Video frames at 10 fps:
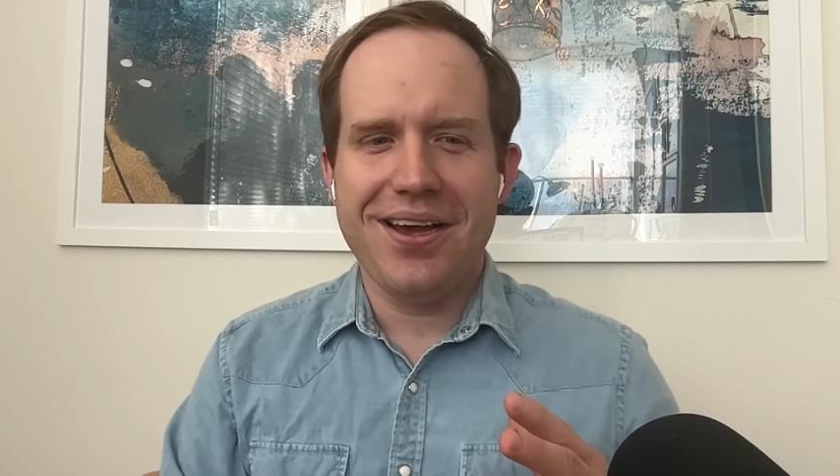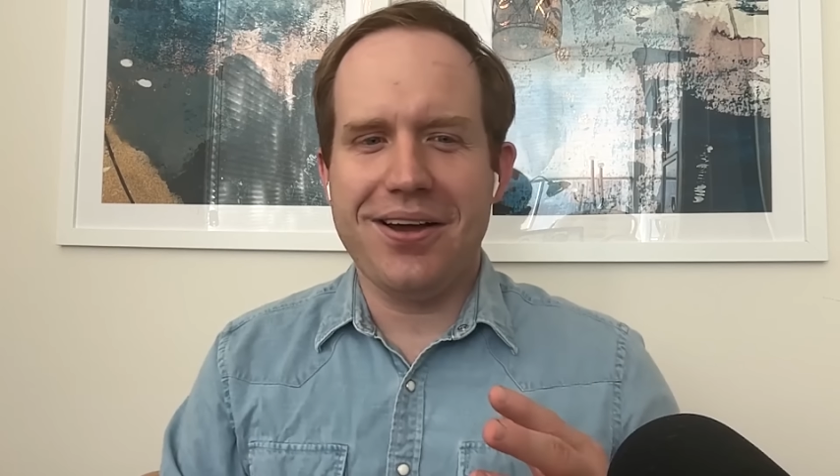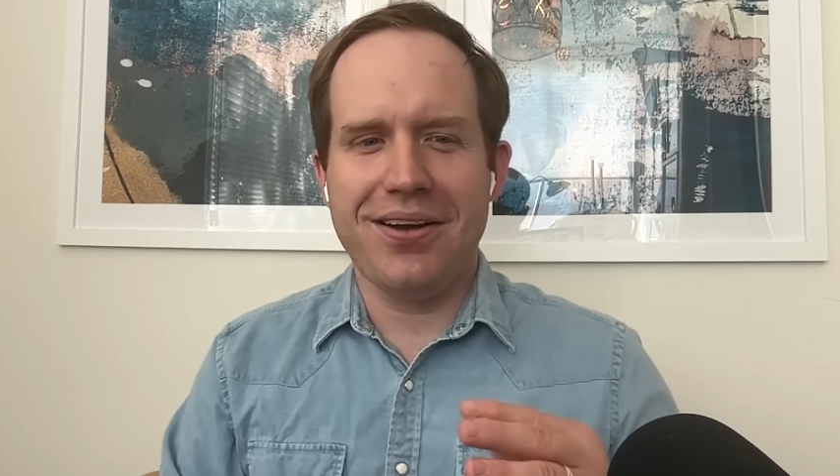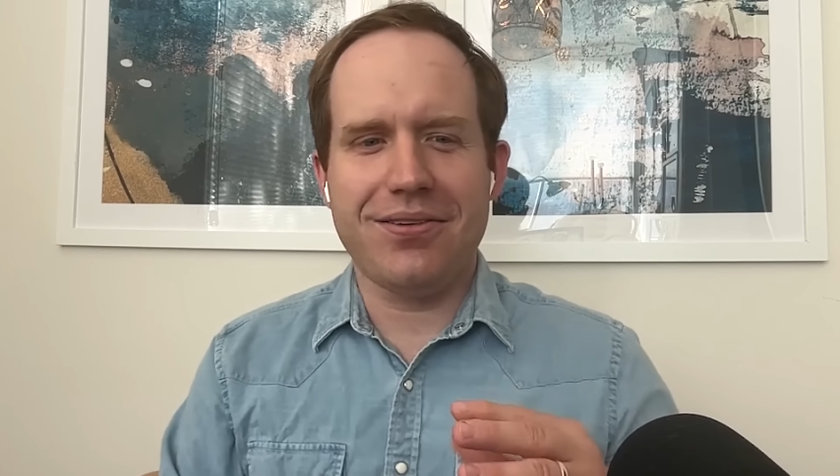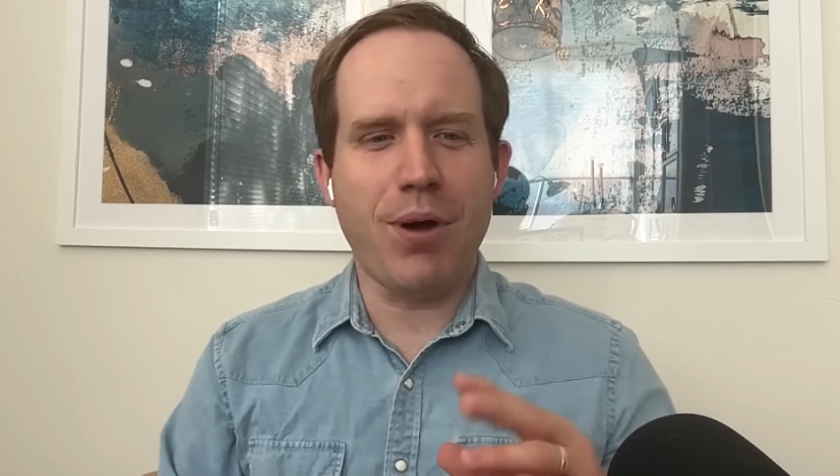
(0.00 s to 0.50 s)

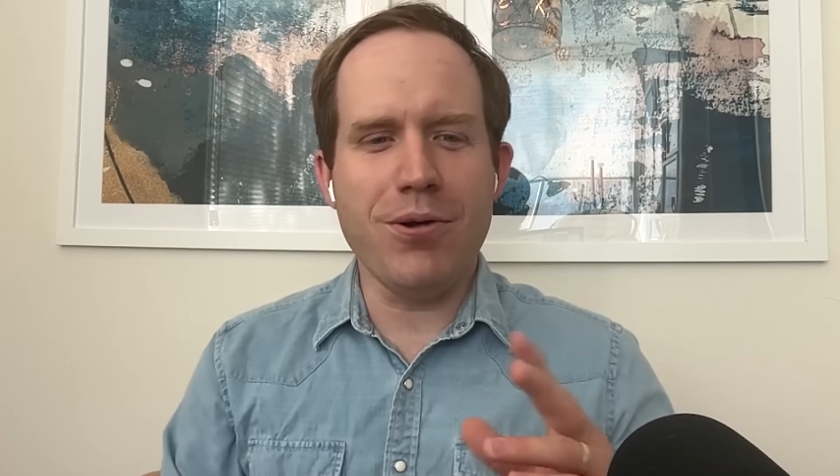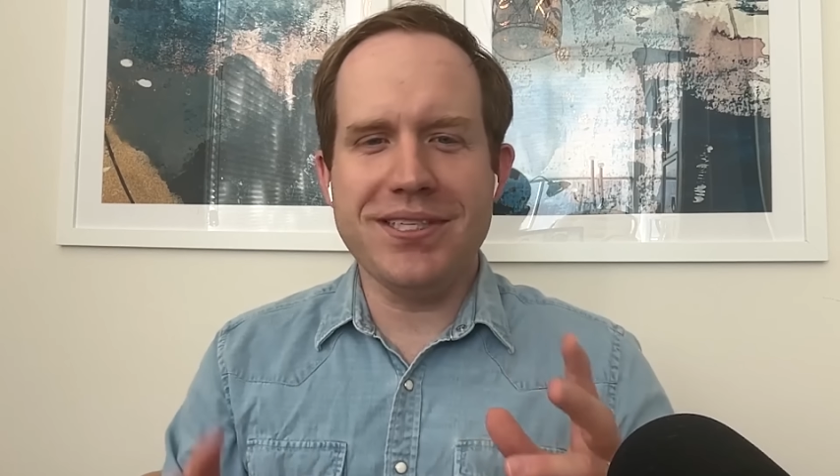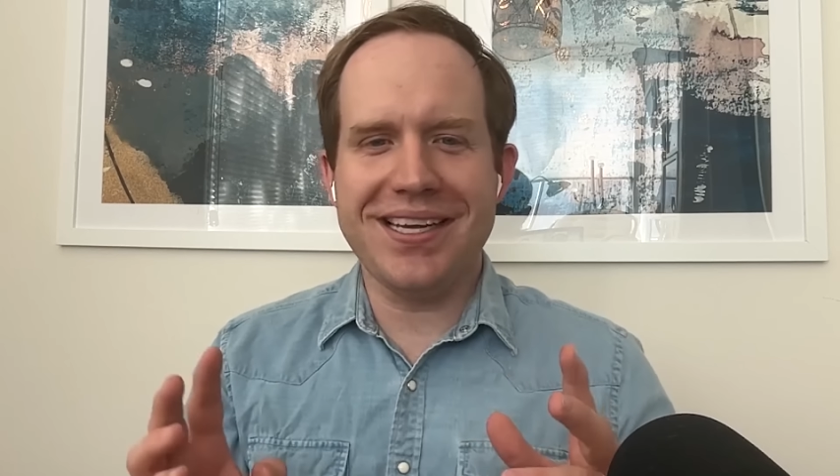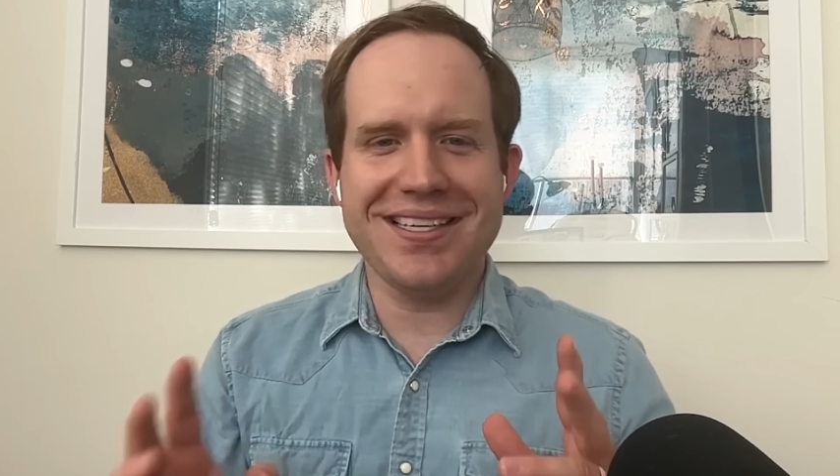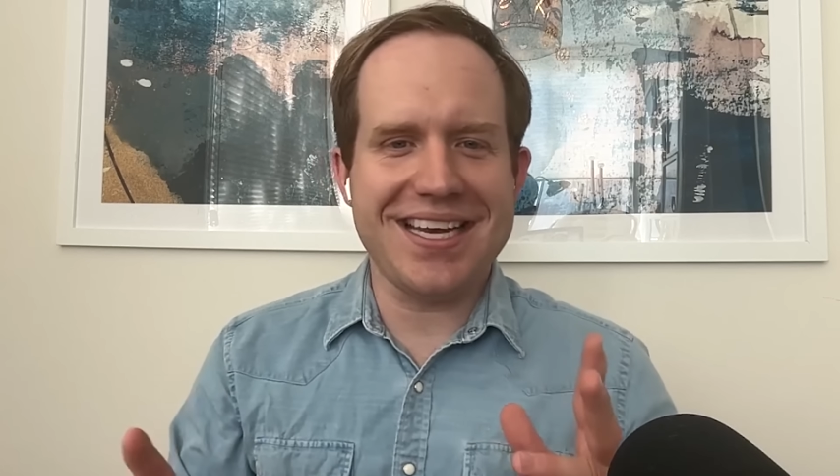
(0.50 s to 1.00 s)

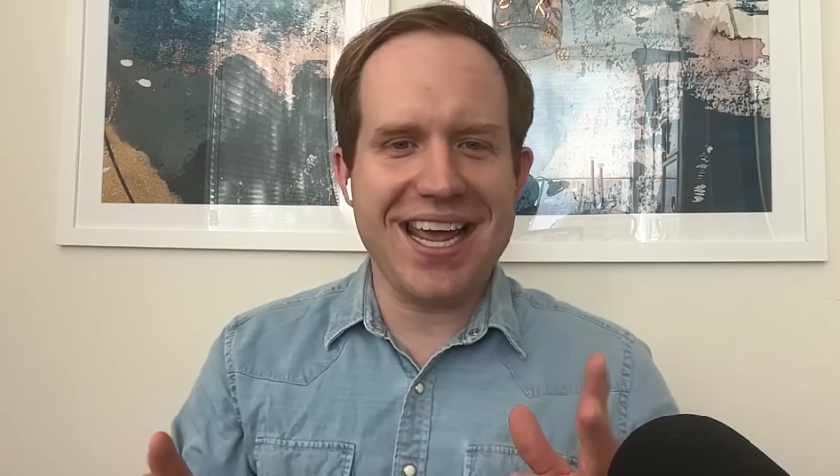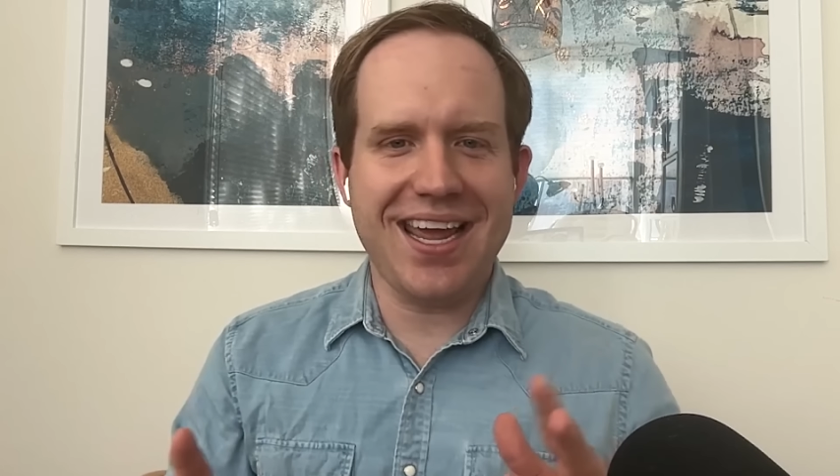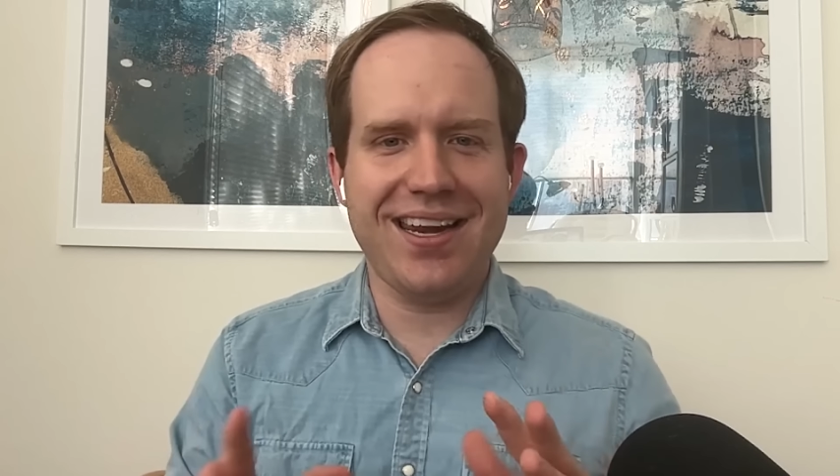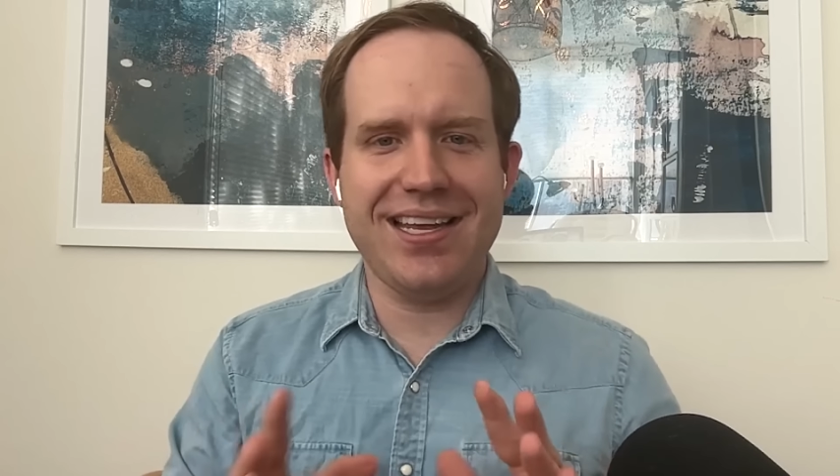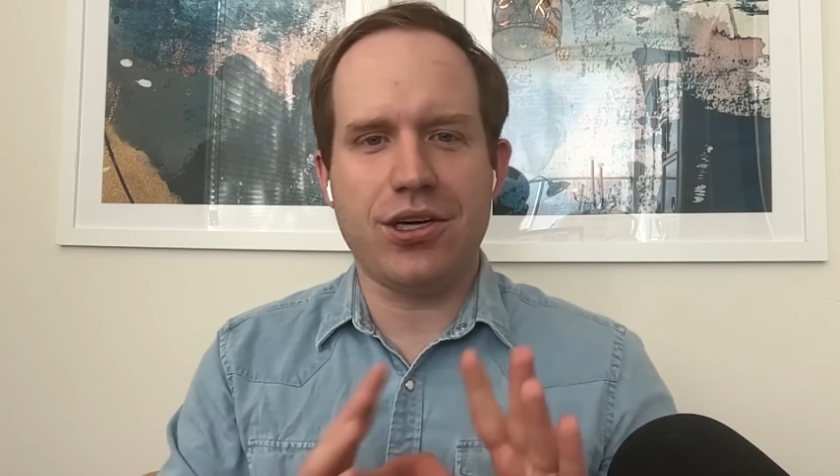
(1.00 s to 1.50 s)
posing as a nanny,